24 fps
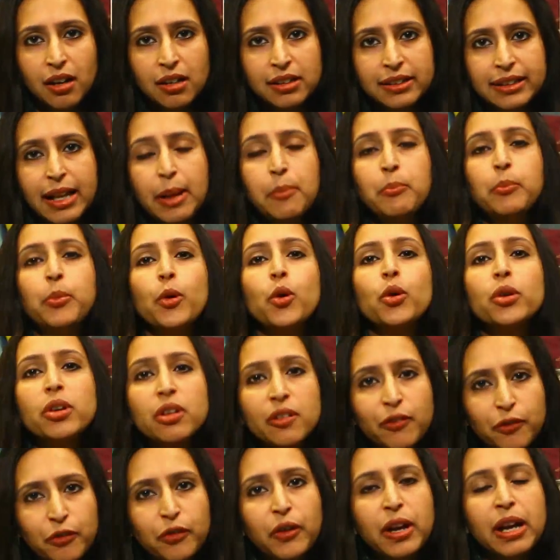temporal
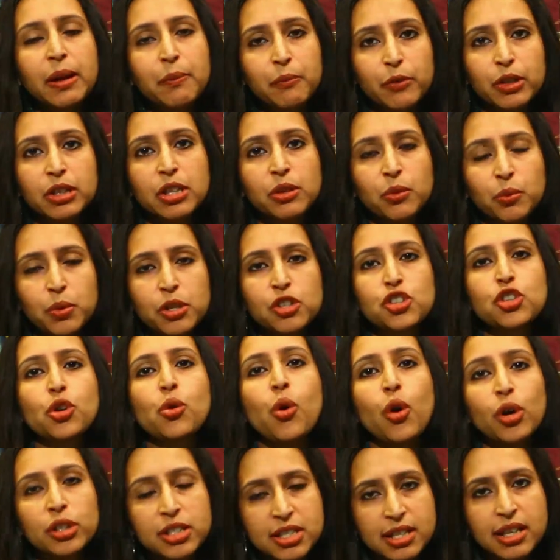frame within which
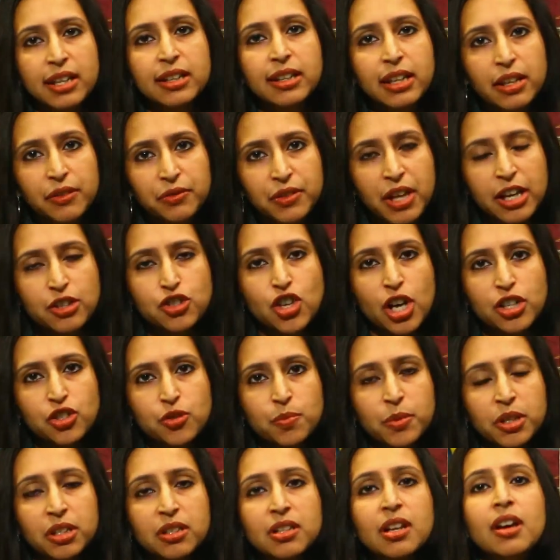courts can give their
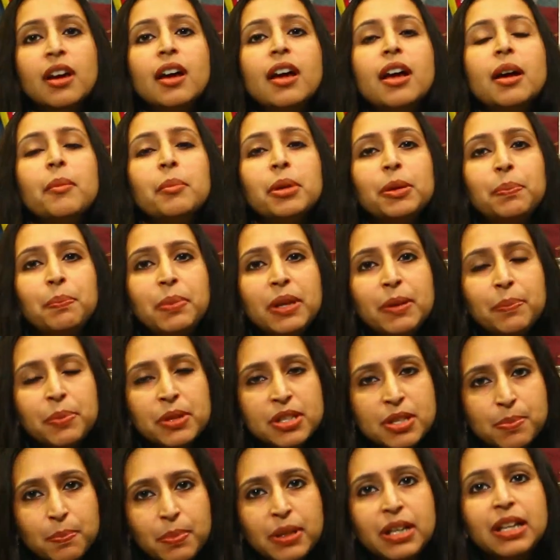judgment, but
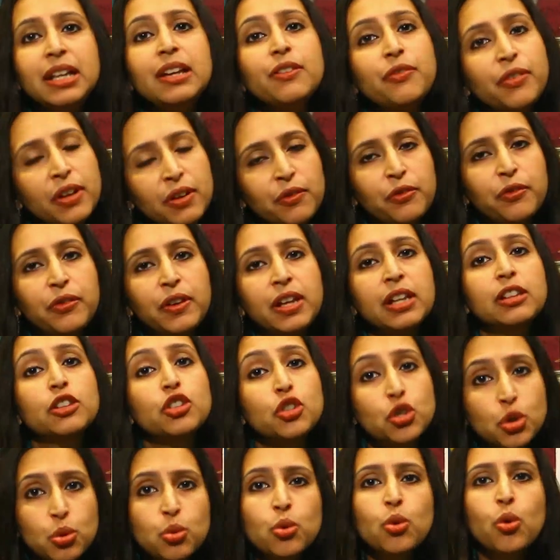people's belief and faith
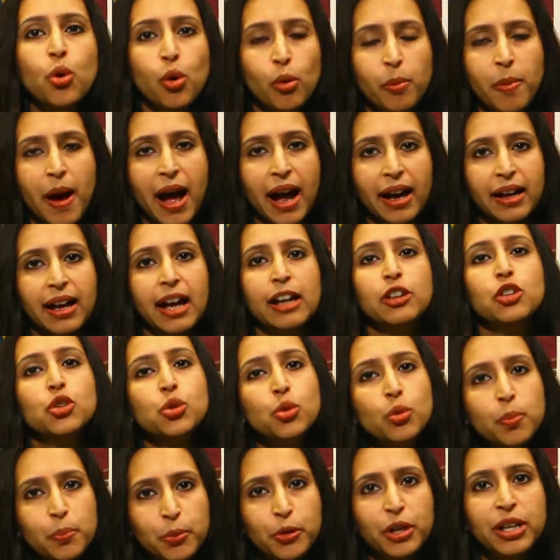do go back and
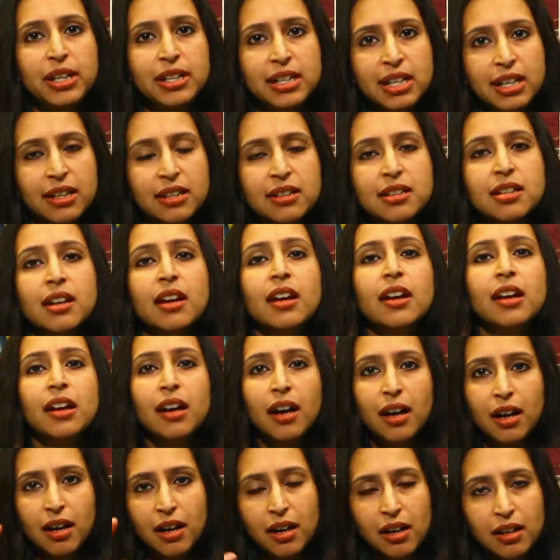do predate
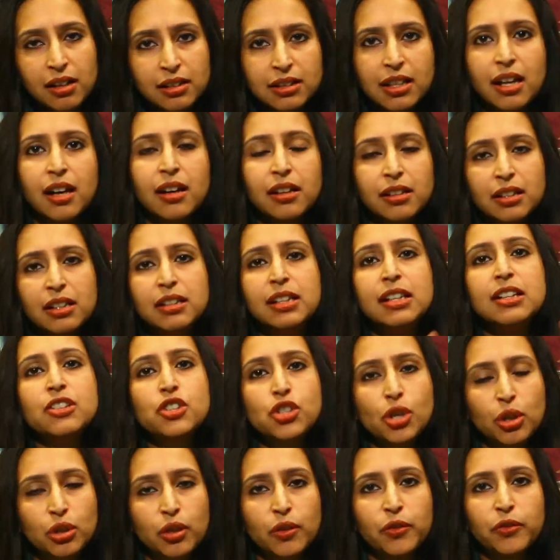these
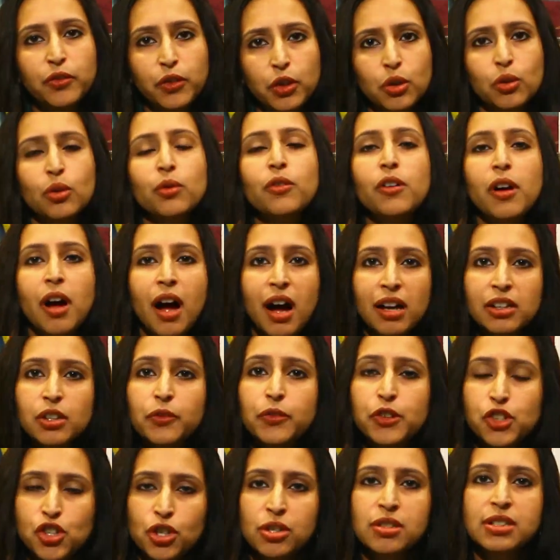sort of,
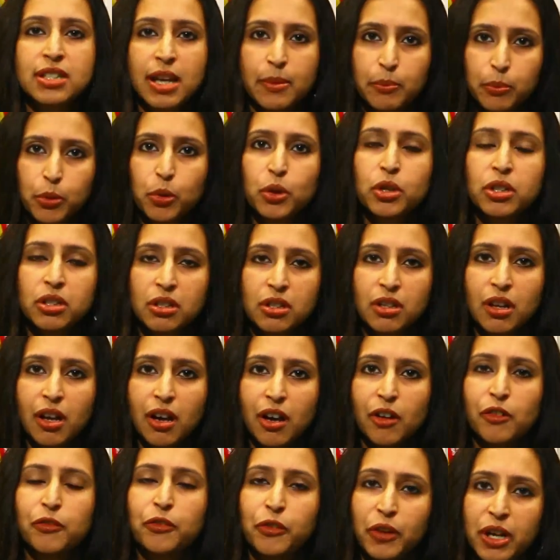artificial
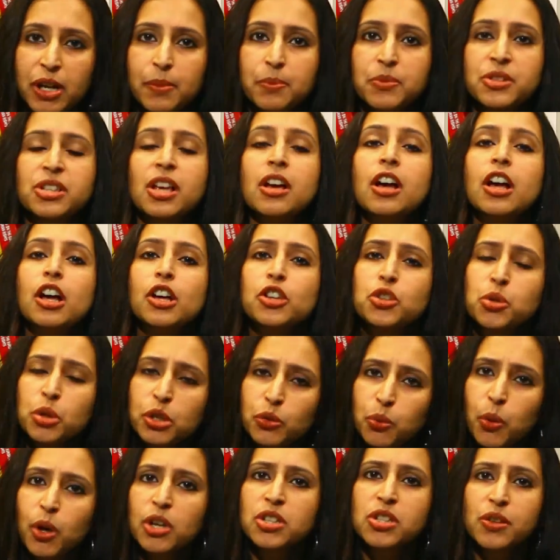temporal frames. So it
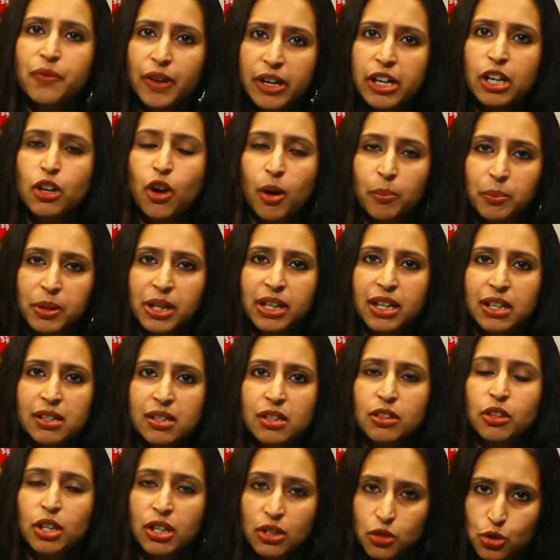was a very
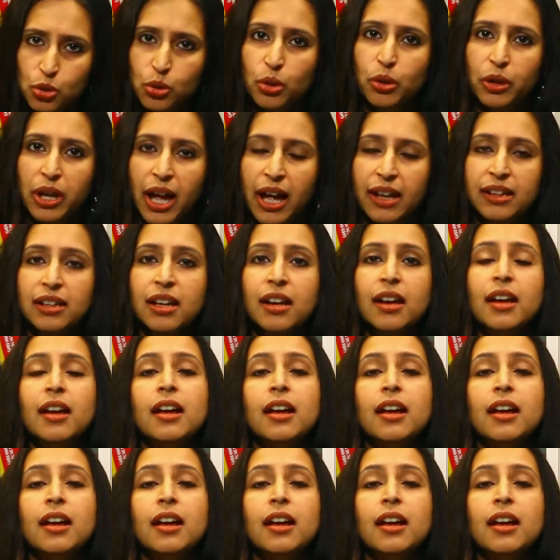complicated thing to look at.